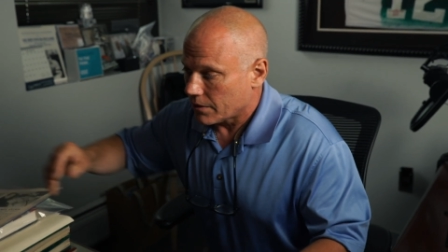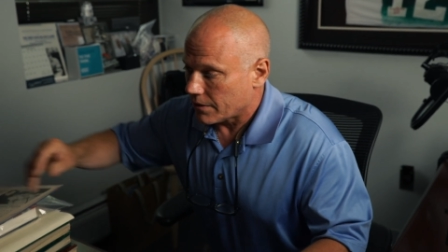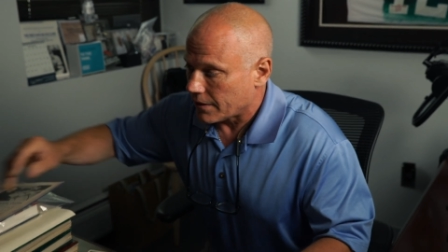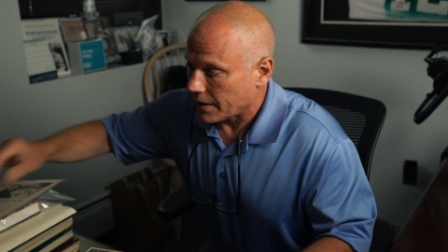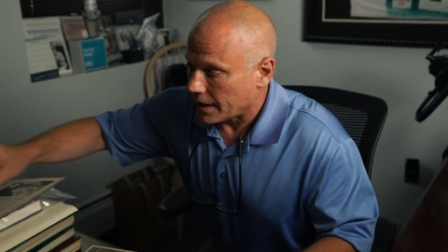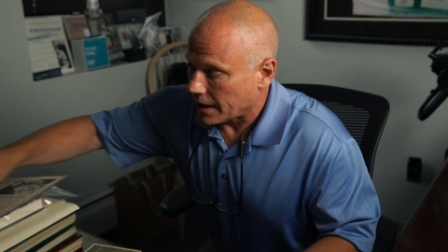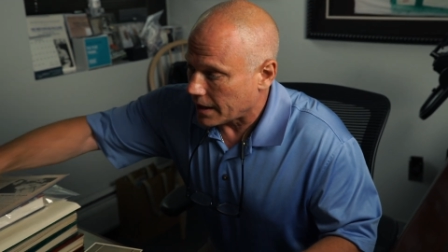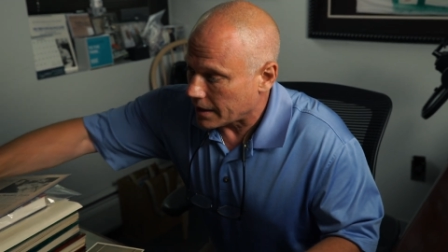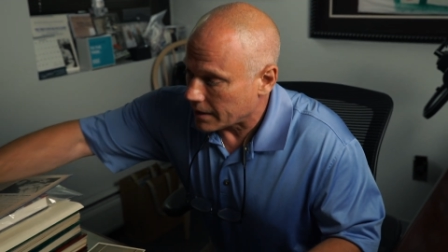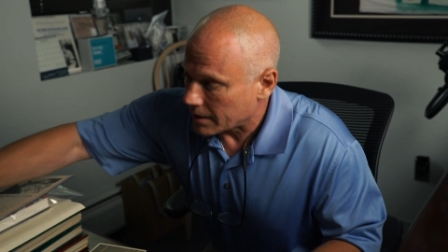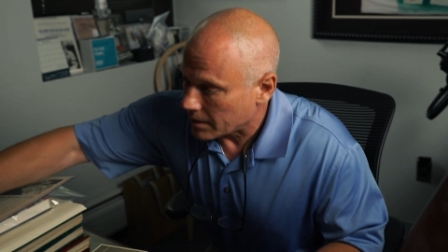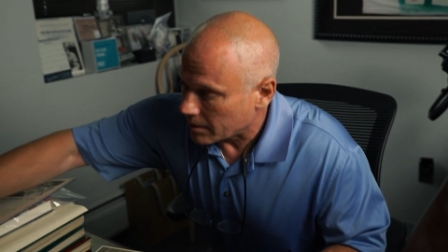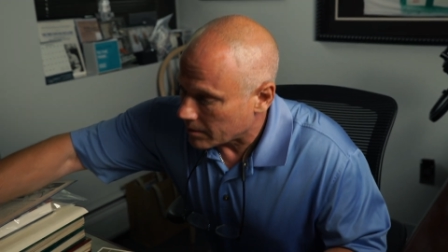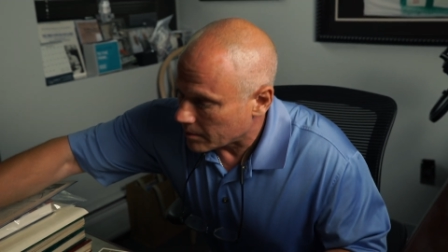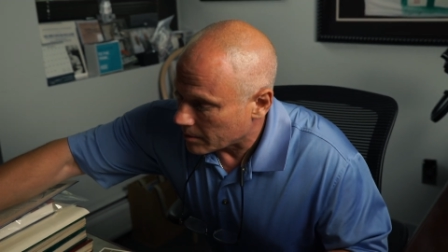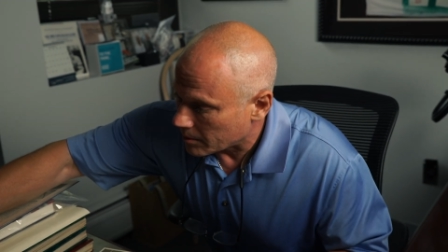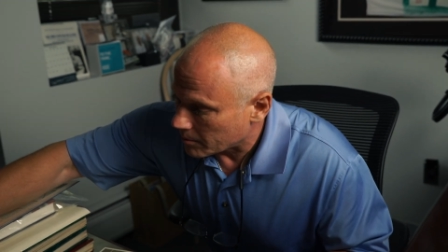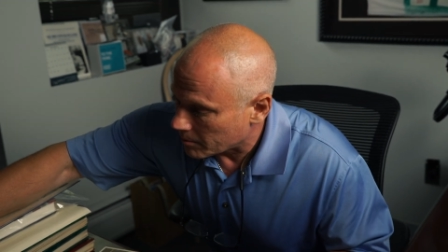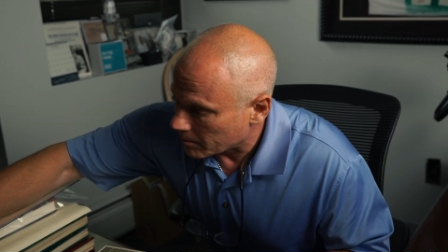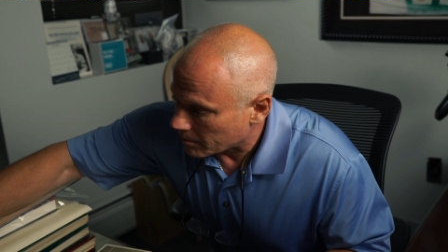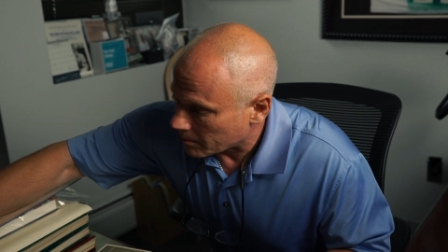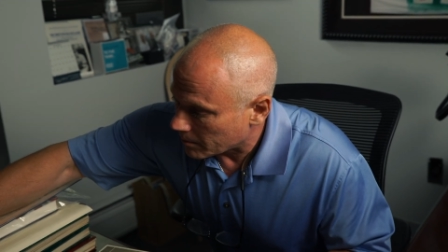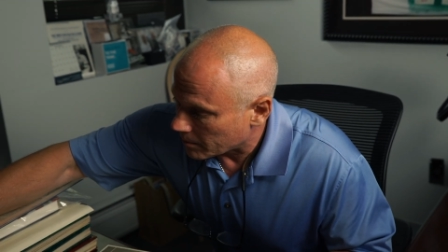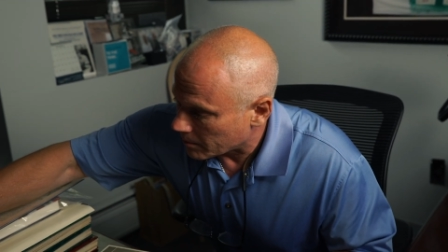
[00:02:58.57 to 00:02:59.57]
that
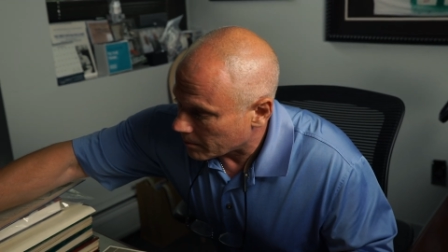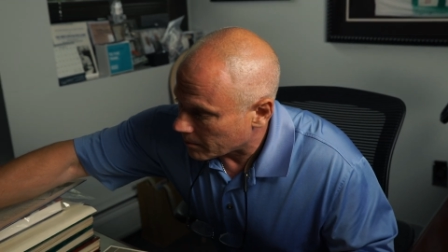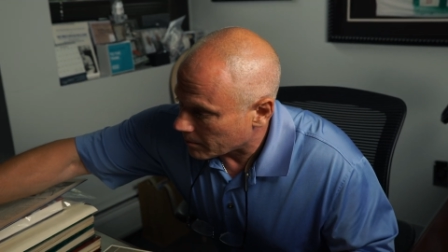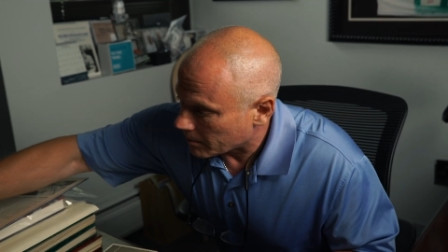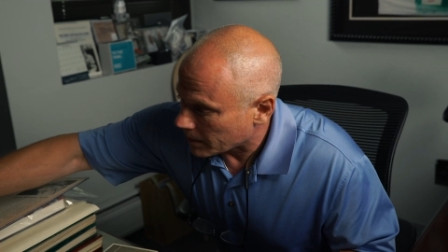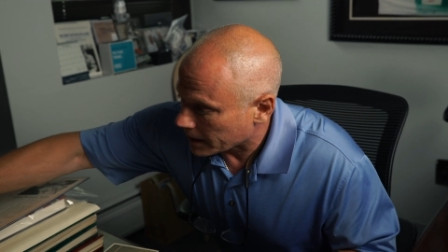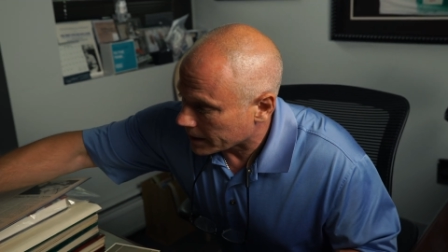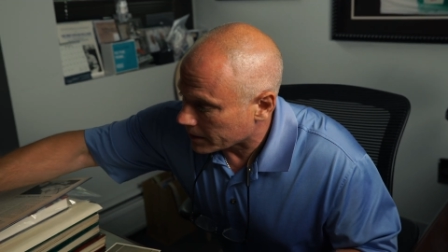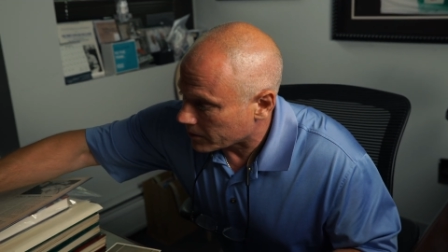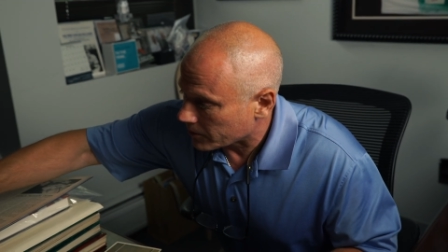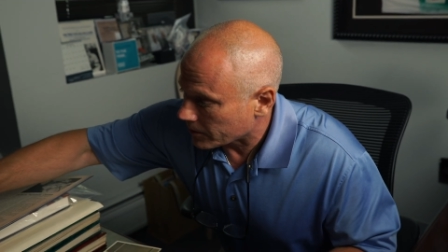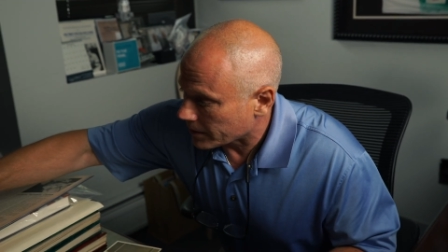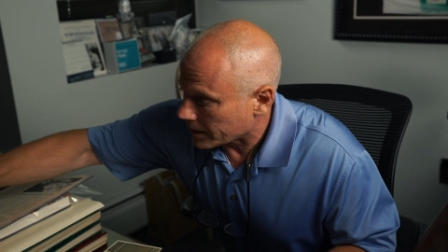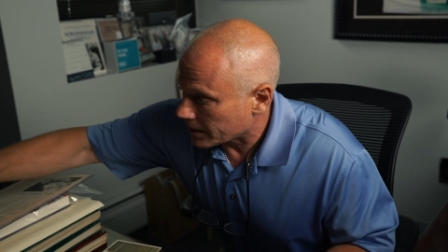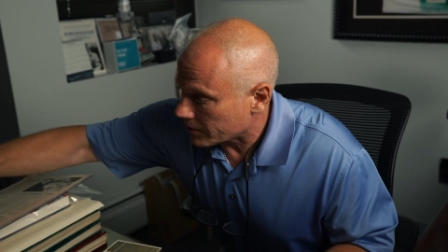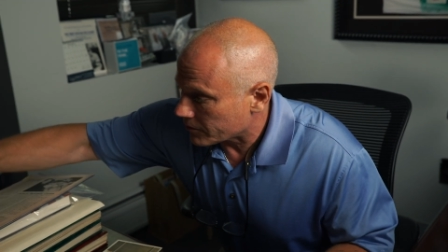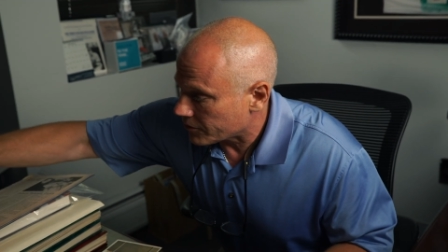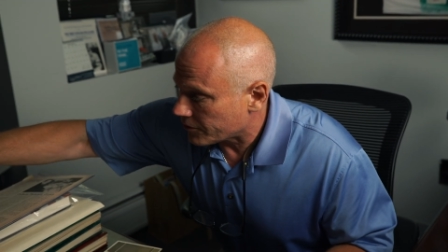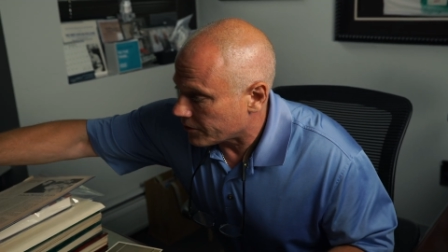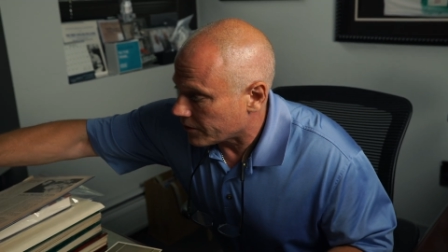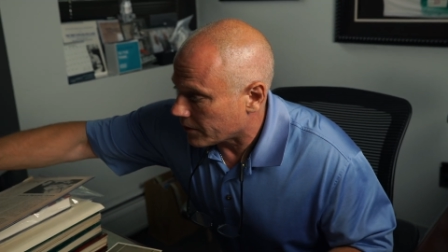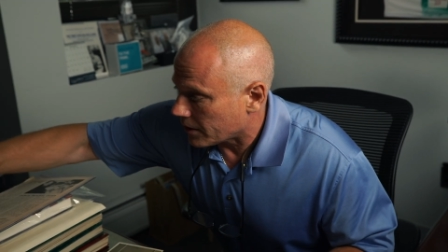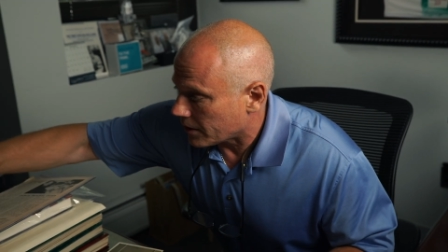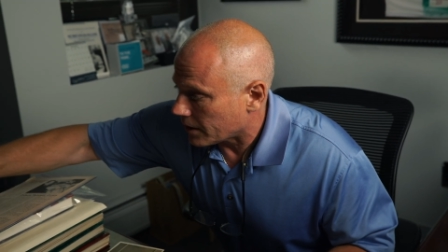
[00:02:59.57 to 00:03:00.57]
my
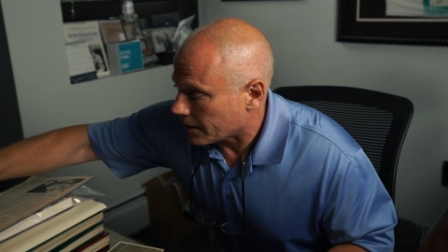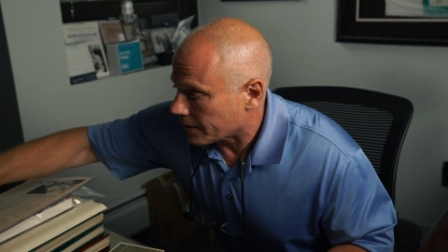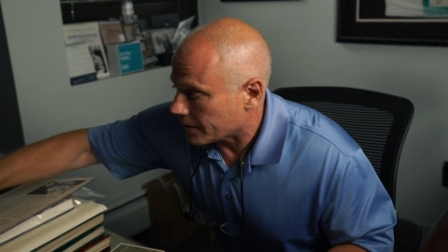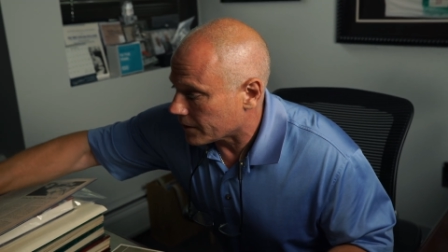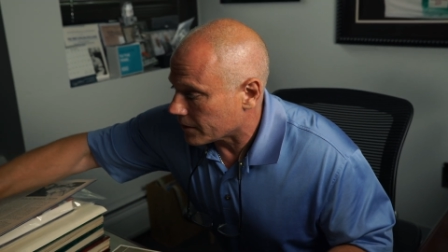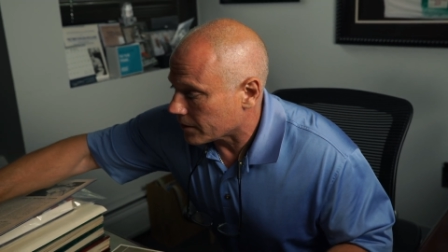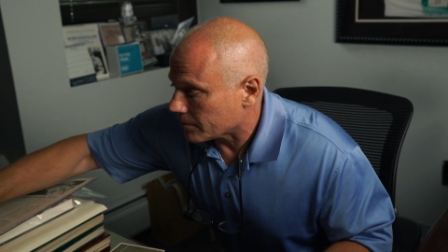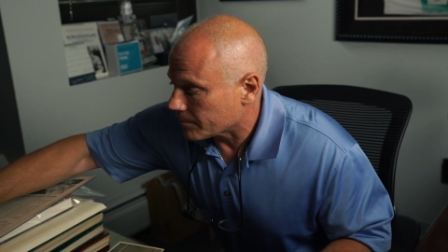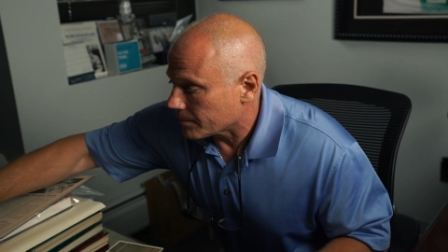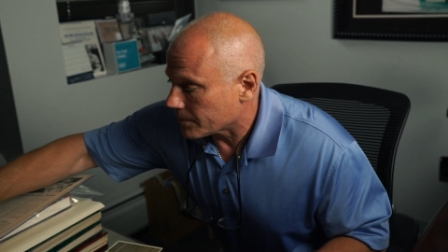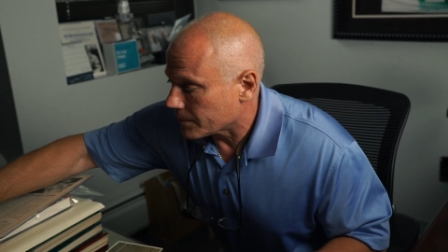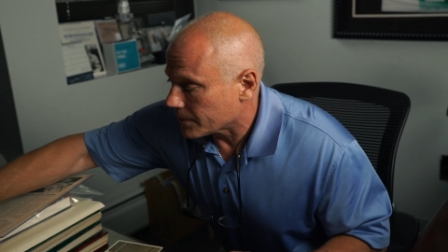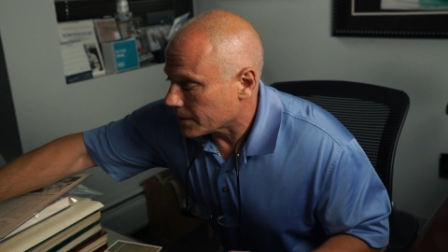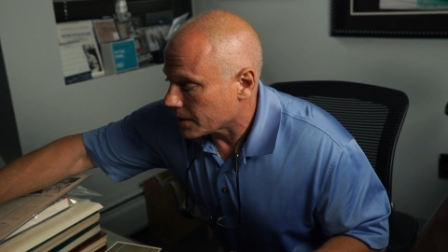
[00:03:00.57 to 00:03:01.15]
grandfather